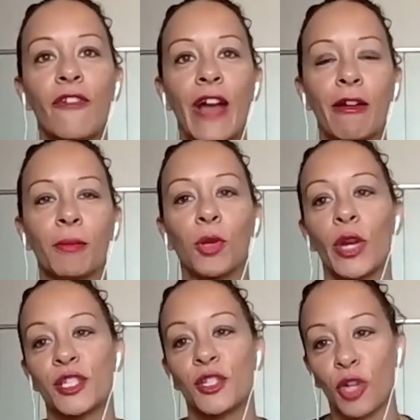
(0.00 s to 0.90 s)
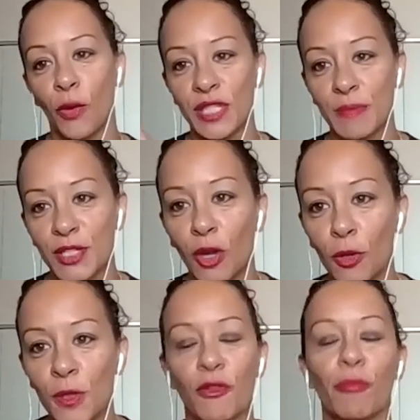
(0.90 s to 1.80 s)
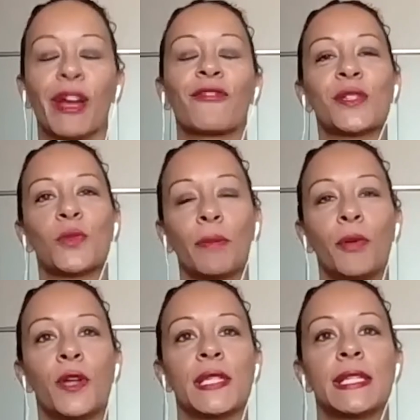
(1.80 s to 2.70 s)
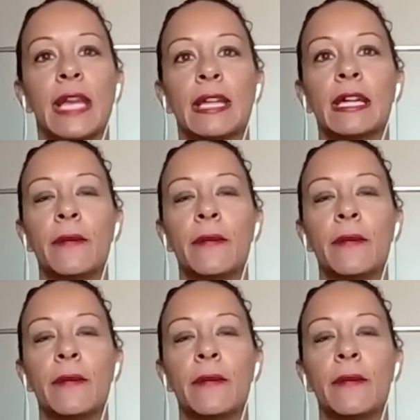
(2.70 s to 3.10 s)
our employees are not going to McDonald's for breakfast, one person said,